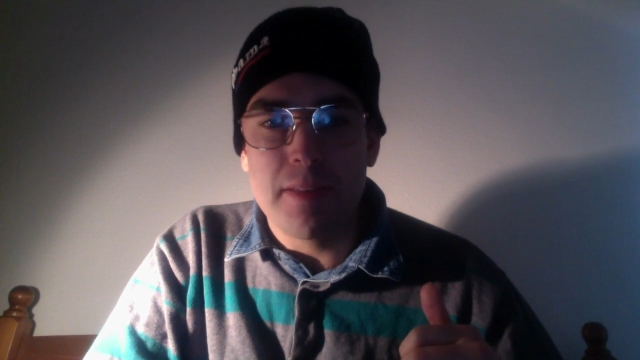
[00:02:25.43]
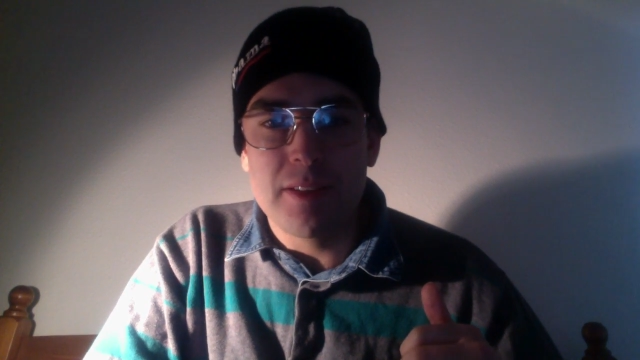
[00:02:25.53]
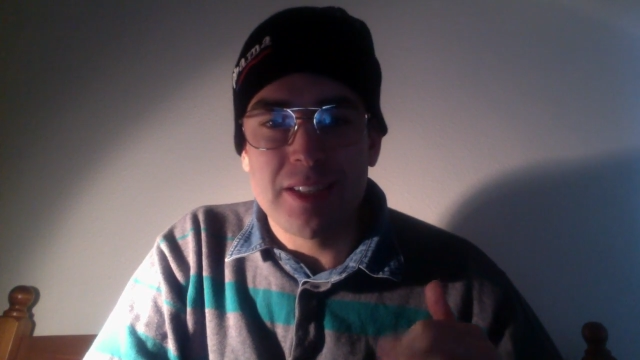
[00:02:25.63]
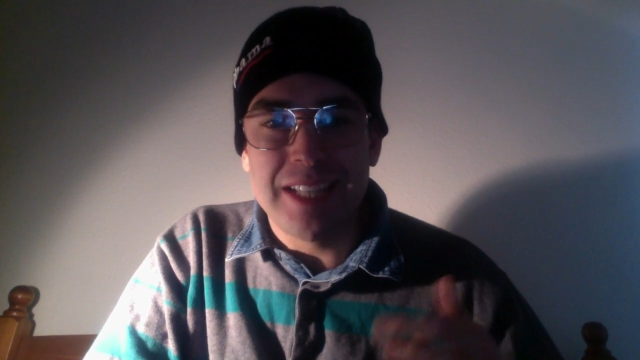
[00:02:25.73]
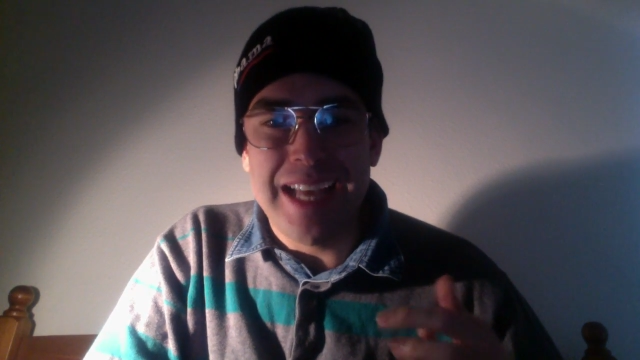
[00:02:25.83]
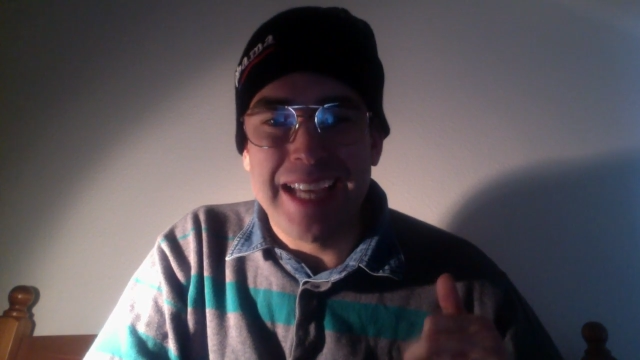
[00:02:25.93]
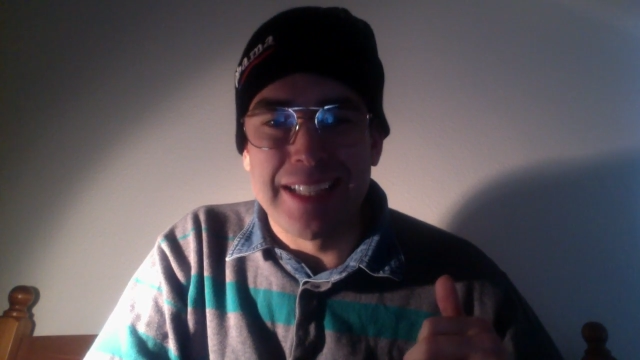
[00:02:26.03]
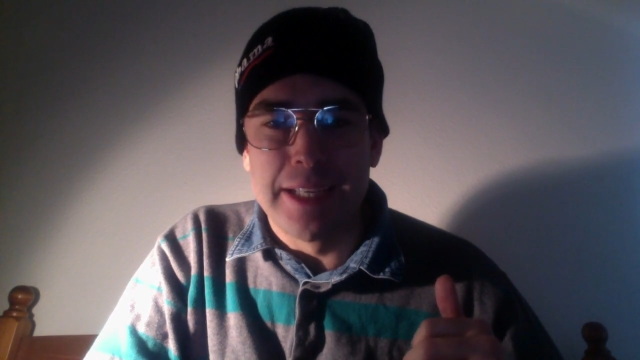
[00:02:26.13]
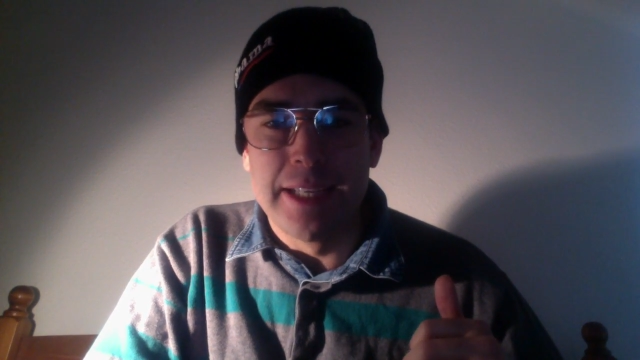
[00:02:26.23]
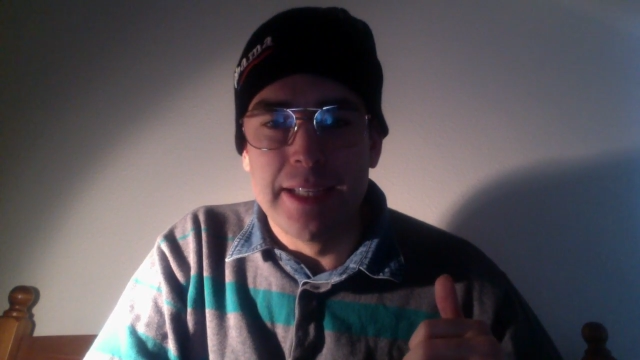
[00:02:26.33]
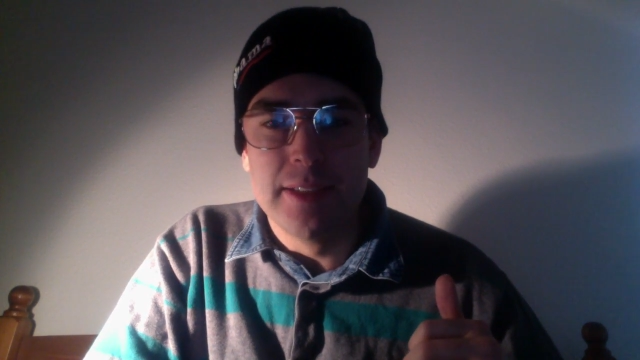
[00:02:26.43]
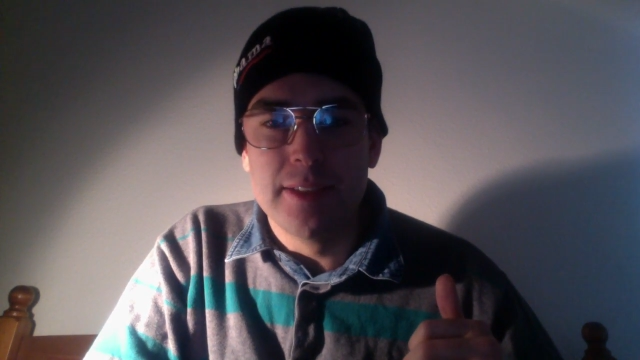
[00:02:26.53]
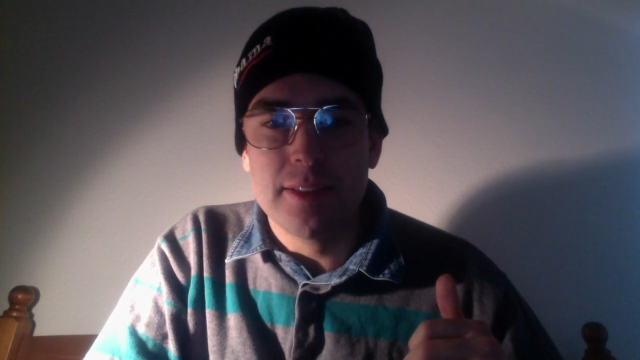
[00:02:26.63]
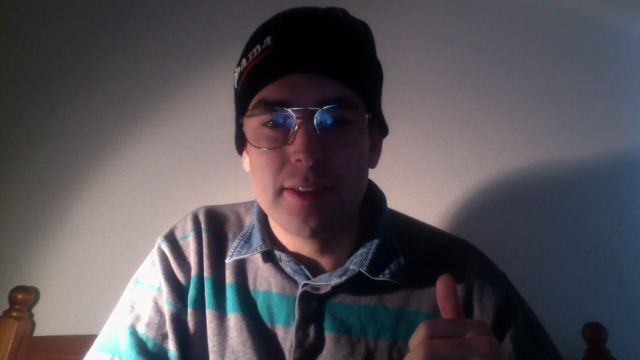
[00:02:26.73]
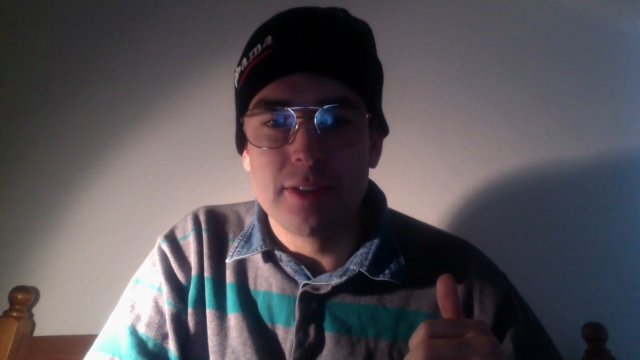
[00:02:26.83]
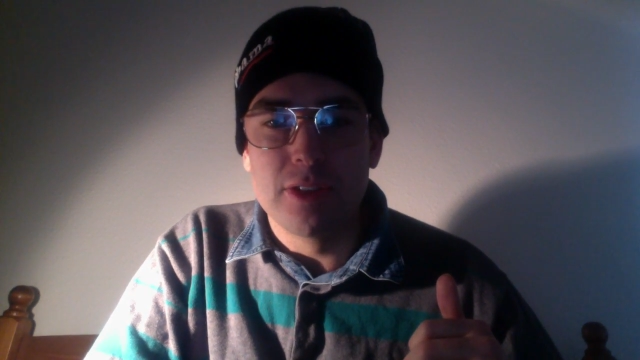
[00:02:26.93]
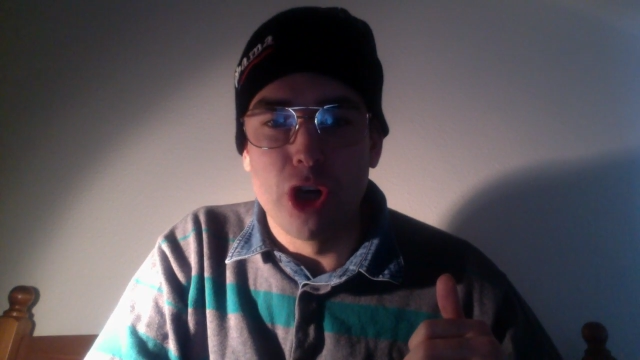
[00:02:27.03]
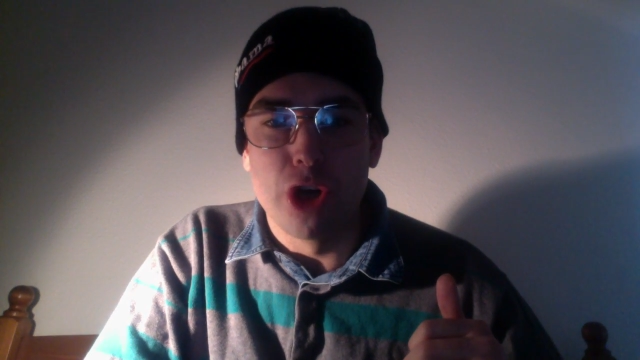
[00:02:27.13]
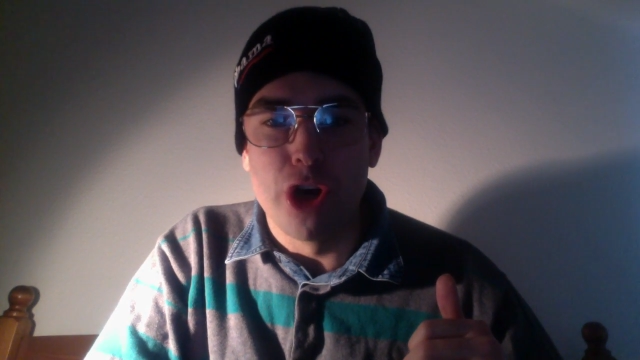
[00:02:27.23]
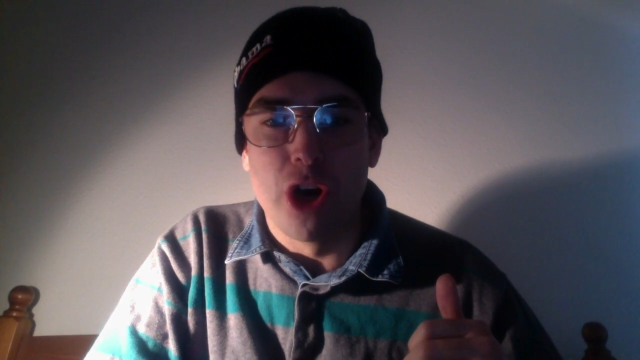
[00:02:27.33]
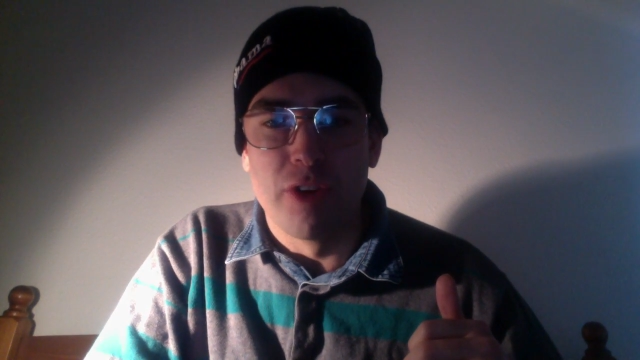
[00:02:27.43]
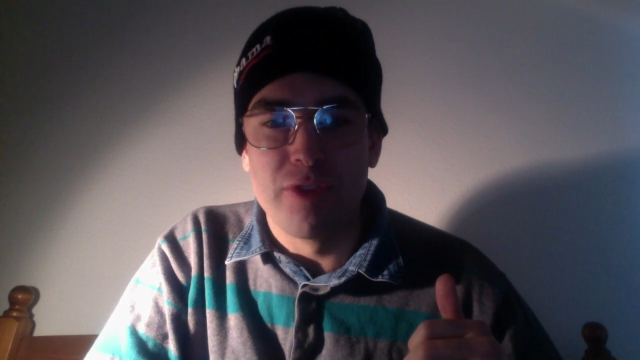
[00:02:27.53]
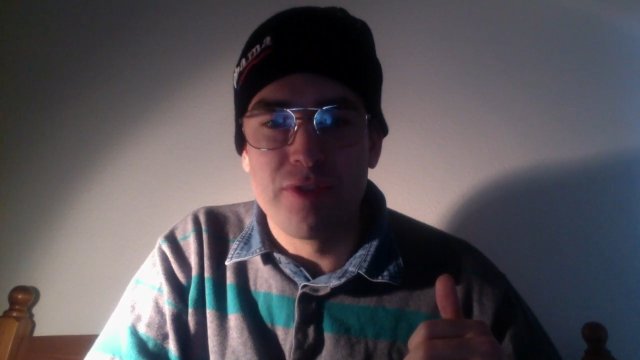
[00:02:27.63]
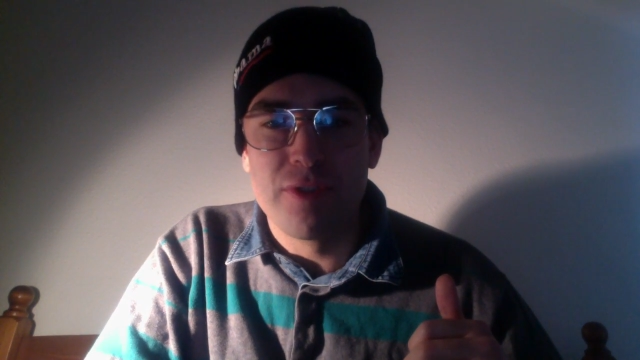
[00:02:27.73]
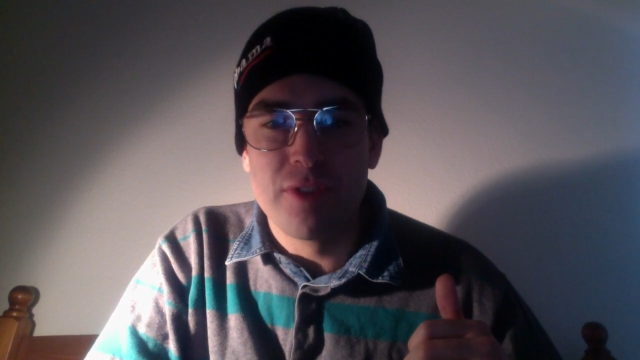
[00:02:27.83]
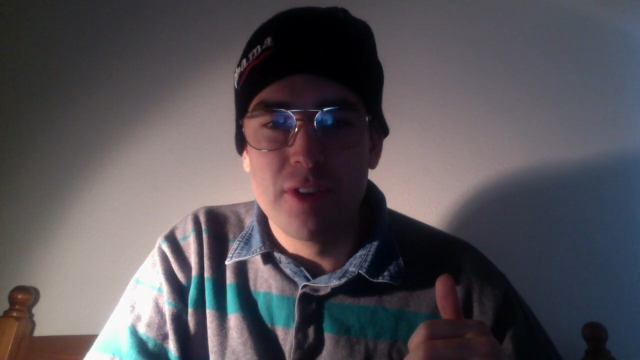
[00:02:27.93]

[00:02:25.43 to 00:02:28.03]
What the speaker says: slightly gone off,